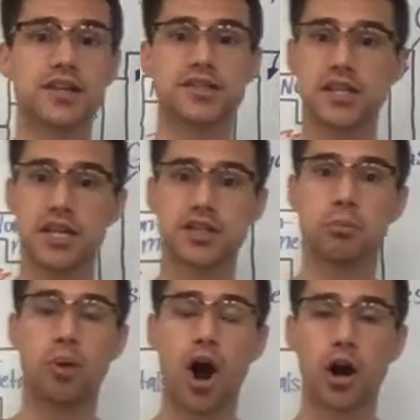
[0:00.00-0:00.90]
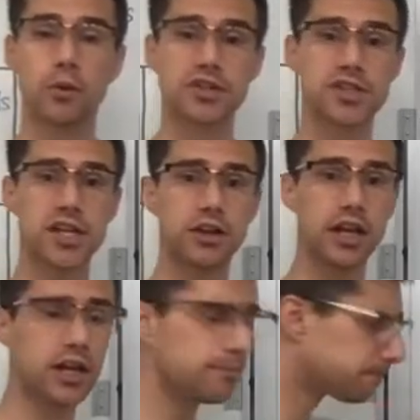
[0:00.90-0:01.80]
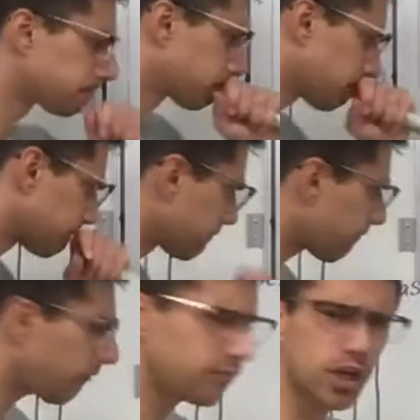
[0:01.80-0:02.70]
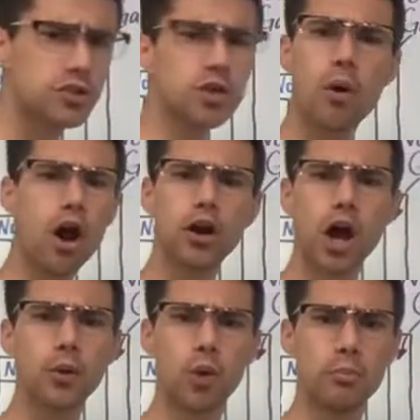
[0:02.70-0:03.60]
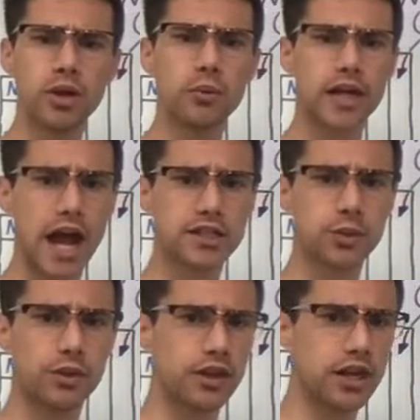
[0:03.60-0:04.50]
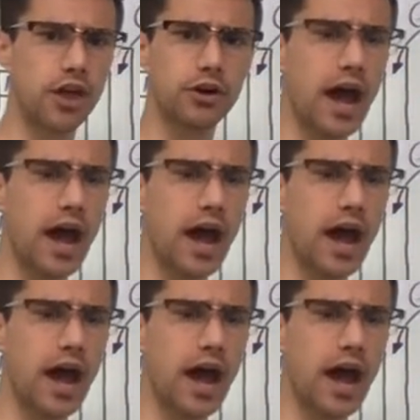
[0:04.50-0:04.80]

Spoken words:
doesn't need to borrow or steal any. So argon won't be reacting with any other